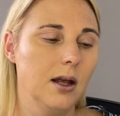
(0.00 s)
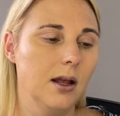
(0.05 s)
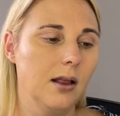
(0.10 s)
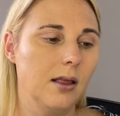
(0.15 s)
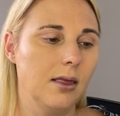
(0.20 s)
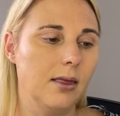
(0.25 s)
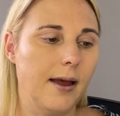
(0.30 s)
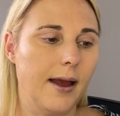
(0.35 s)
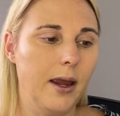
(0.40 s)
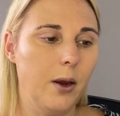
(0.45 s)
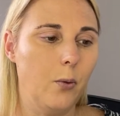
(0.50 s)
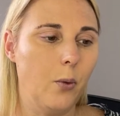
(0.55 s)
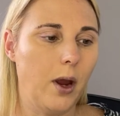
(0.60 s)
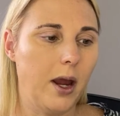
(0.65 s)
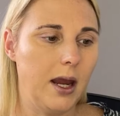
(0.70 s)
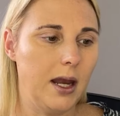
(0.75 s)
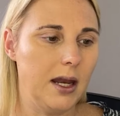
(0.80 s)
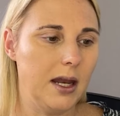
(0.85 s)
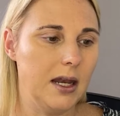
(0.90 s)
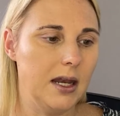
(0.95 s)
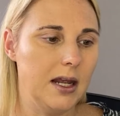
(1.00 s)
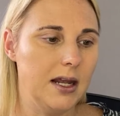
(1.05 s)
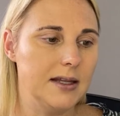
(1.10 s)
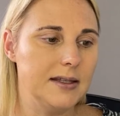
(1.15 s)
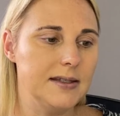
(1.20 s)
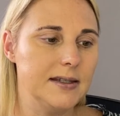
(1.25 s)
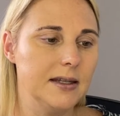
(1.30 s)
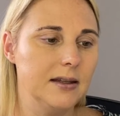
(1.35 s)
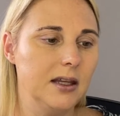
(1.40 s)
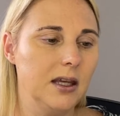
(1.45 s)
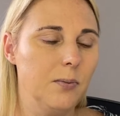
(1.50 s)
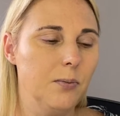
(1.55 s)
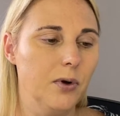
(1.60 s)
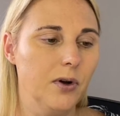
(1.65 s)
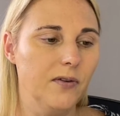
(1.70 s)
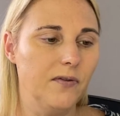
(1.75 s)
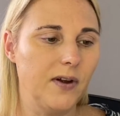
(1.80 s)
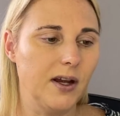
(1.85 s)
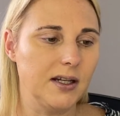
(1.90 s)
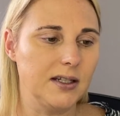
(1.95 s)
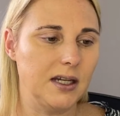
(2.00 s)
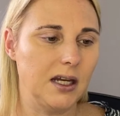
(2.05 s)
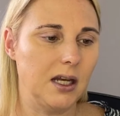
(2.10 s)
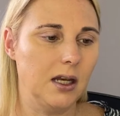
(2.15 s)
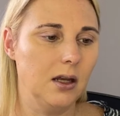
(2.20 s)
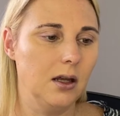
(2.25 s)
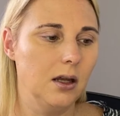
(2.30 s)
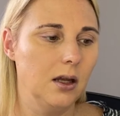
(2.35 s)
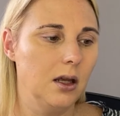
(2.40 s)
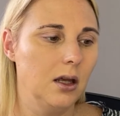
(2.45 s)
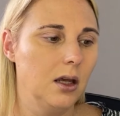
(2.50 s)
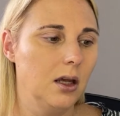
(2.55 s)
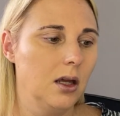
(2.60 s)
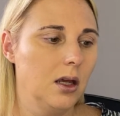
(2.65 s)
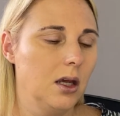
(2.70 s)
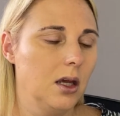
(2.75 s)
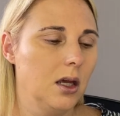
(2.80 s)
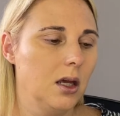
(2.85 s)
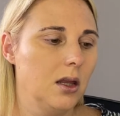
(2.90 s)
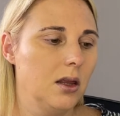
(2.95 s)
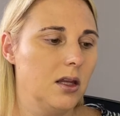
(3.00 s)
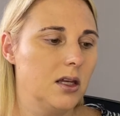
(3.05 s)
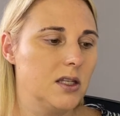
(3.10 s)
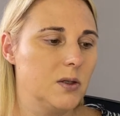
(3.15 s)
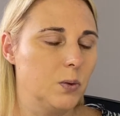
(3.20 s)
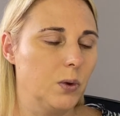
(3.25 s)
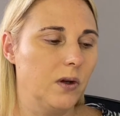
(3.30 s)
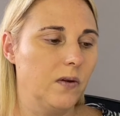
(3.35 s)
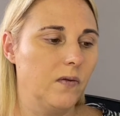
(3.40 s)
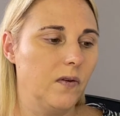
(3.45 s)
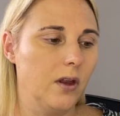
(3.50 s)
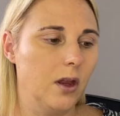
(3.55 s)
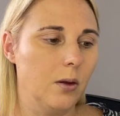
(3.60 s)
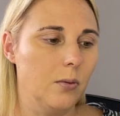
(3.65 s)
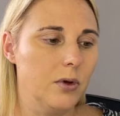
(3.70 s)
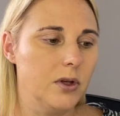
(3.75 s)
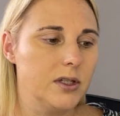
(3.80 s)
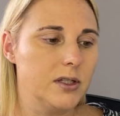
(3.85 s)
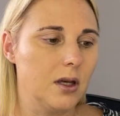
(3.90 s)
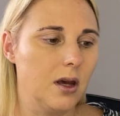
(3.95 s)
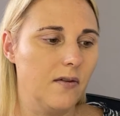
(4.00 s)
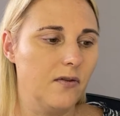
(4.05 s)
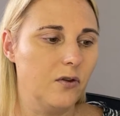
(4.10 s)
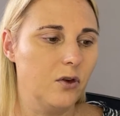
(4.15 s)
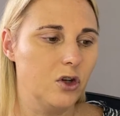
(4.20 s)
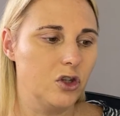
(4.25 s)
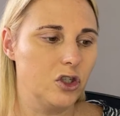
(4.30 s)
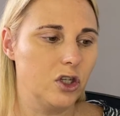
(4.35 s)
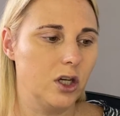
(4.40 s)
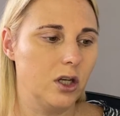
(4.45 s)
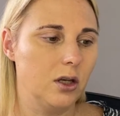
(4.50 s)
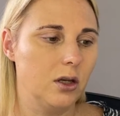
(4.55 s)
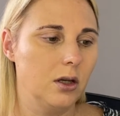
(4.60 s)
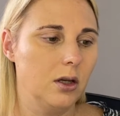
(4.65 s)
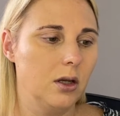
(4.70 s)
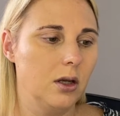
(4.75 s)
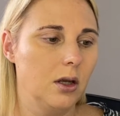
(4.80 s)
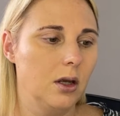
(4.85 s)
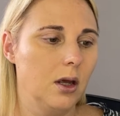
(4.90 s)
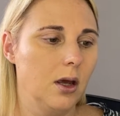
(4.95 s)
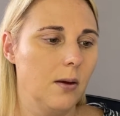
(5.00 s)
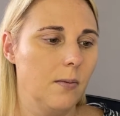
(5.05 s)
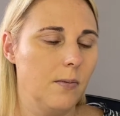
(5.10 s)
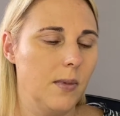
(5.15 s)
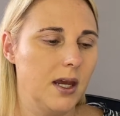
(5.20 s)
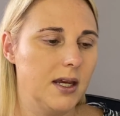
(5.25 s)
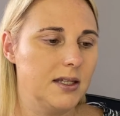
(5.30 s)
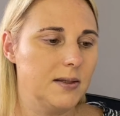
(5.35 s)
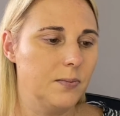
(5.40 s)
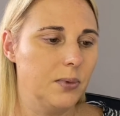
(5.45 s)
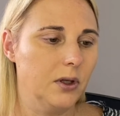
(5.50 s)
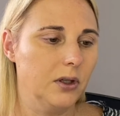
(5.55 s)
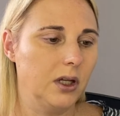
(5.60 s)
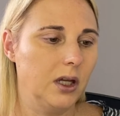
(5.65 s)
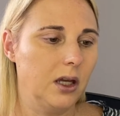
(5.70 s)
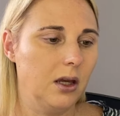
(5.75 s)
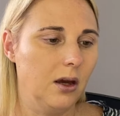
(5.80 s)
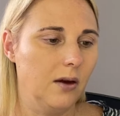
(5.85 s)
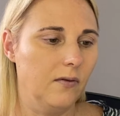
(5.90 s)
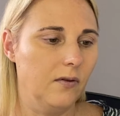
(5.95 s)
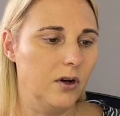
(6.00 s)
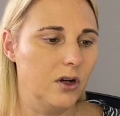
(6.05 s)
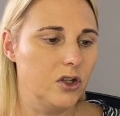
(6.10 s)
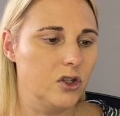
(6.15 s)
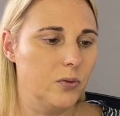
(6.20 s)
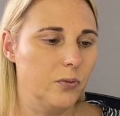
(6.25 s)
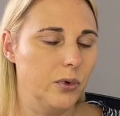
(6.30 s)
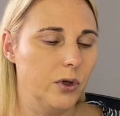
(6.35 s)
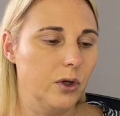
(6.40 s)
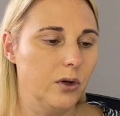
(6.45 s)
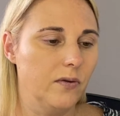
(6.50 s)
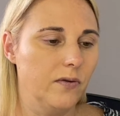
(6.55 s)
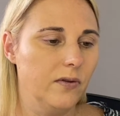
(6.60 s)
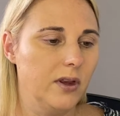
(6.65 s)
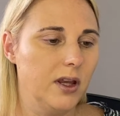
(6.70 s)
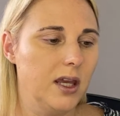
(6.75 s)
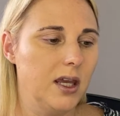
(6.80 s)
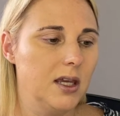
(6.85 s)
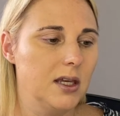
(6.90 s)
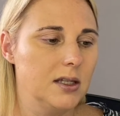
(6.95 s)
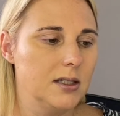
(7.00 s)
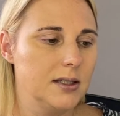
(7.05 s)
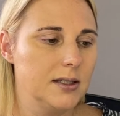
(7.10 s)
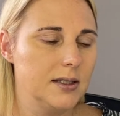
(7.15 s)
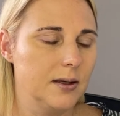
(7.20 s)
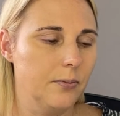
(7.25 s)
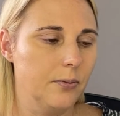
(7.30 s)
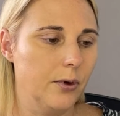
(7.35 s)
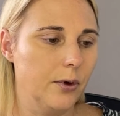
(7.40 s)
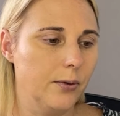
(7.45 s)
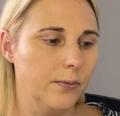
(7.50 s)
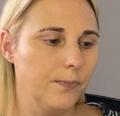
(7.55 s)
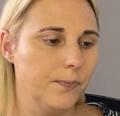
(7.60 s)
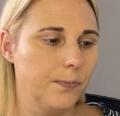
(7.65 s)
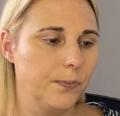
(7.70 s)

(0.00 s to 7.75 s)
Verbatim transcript: Lightweight and instantly perfecting, this refillable soft cushion makes building coverage beautifully simple.